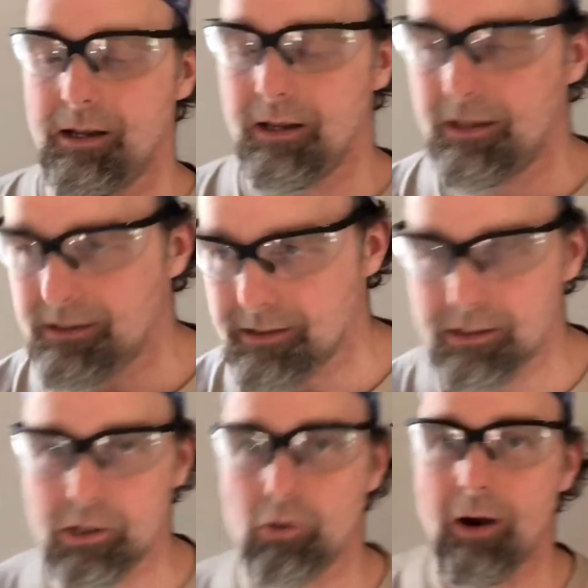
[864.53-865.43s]
is
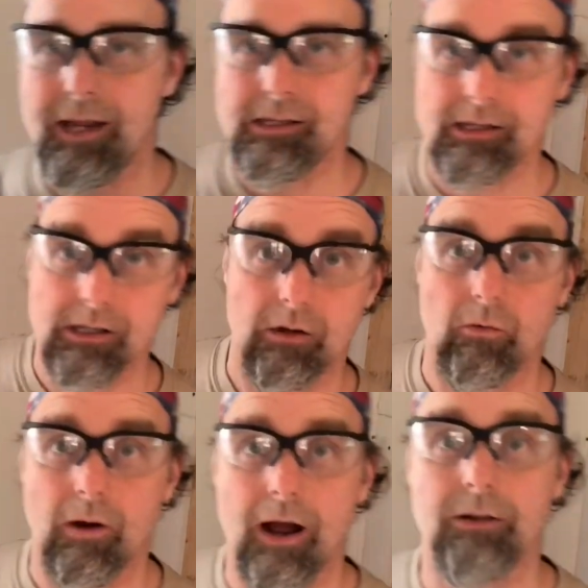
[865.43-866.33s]
this traces
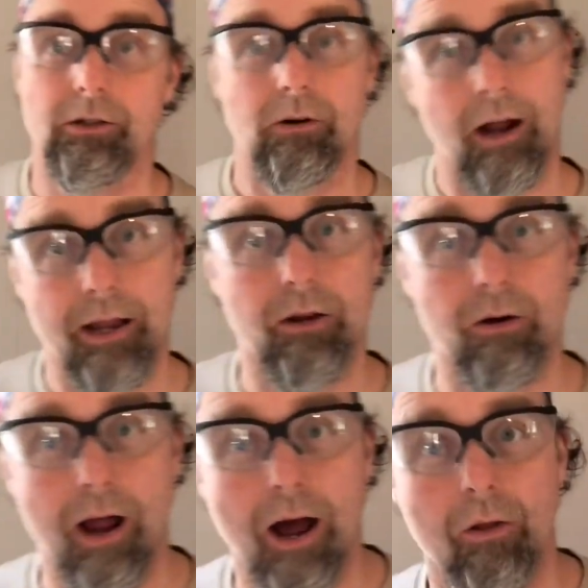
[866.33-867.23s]
around
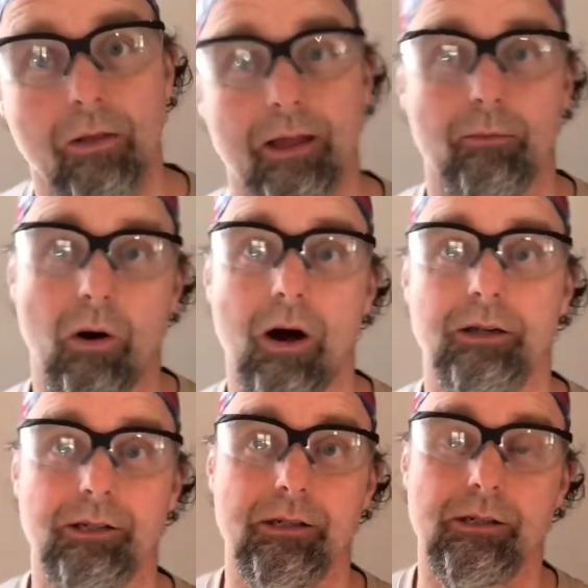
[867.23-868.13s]
your outlet
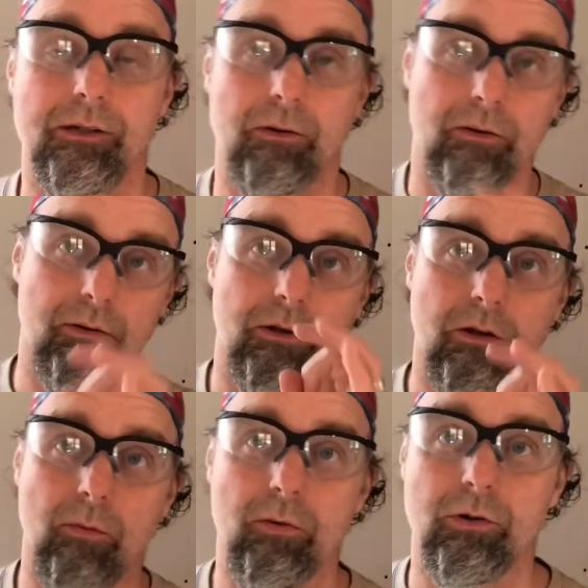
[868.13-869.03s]
boxes or
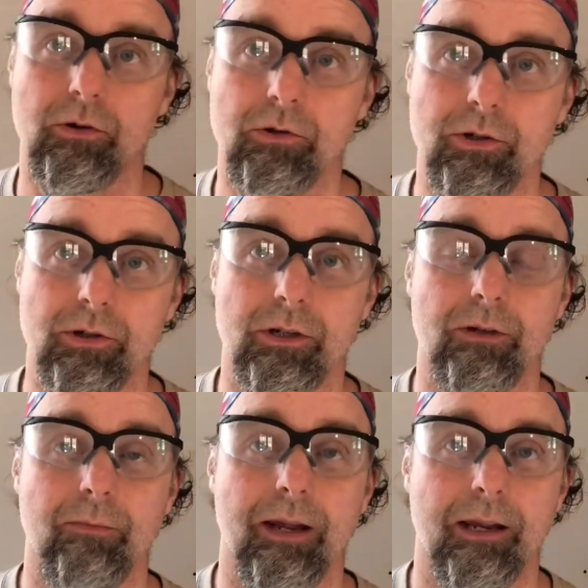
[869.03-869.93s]
protrusions that
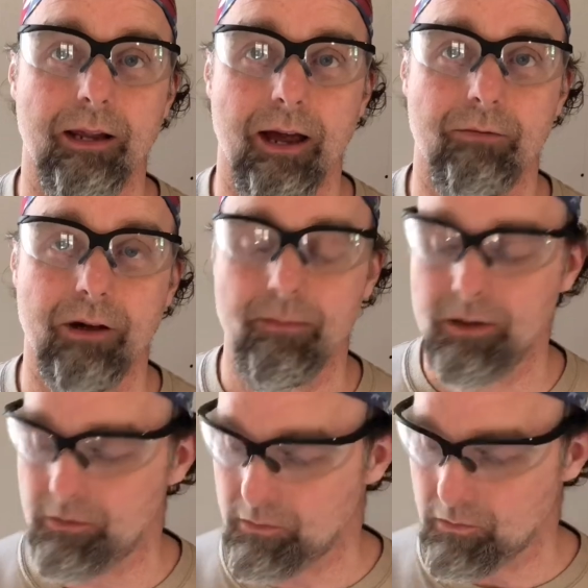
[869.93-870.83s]
you may have
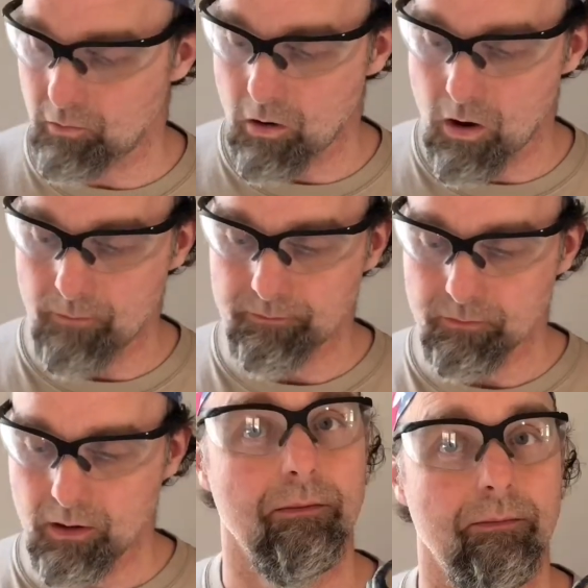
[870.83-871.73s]
coming through the wall.
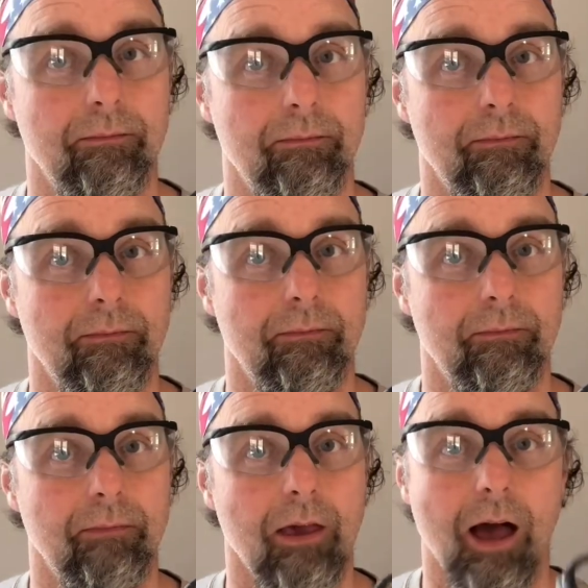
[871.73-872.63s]

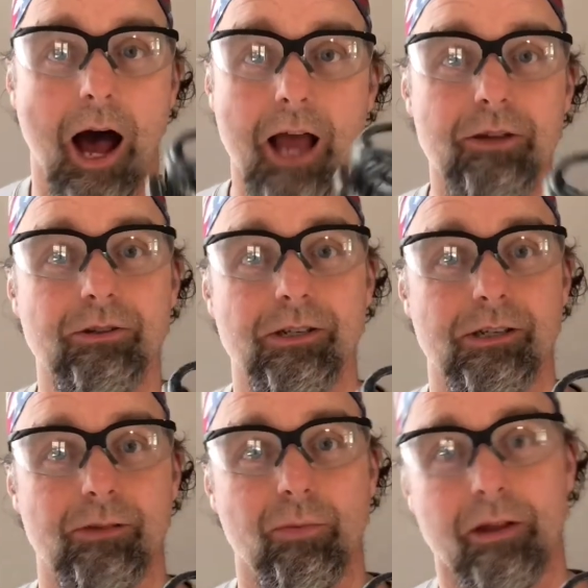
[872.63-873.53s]
I use
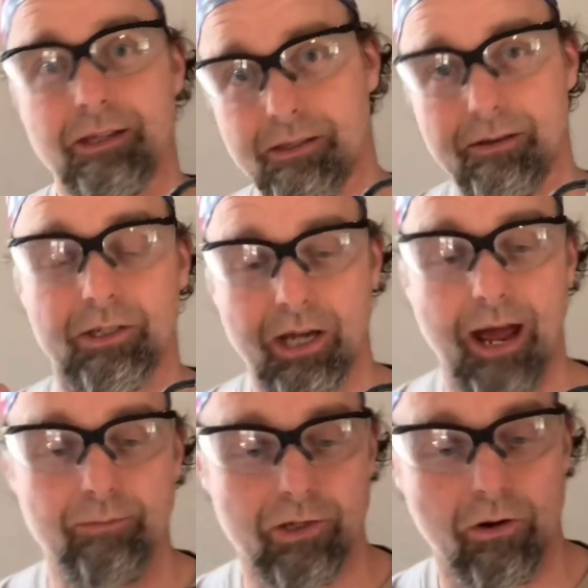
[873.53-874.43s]
this in place of the
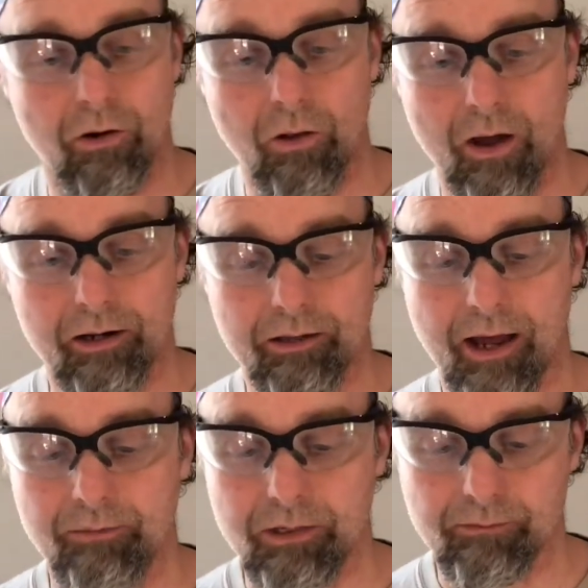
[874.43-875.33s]
jab saw a lot of
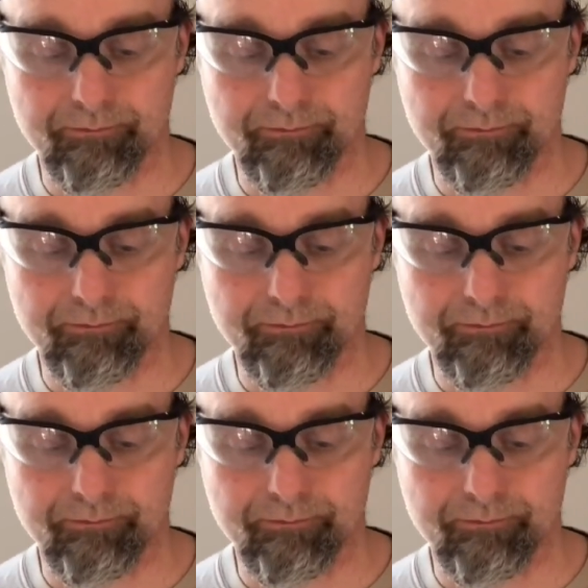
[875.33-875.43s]
times.